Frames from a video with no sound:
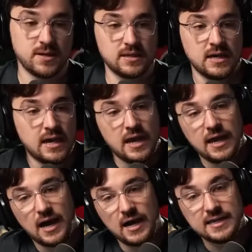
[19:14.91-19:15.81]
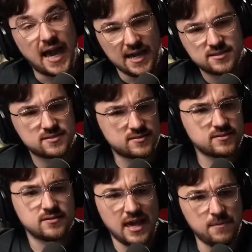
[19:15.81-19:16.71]
But uh, yeah,
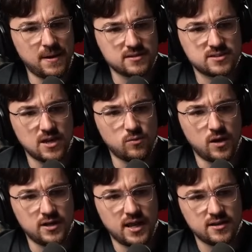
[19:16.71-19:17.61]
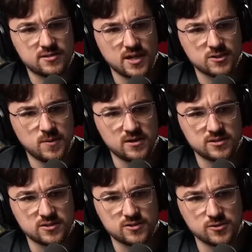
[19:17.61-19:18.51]
it's Game Pass day one and it's
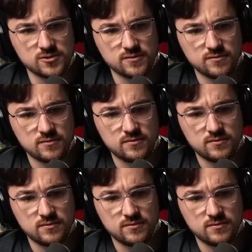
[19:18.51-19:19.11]
Xbox exclusive.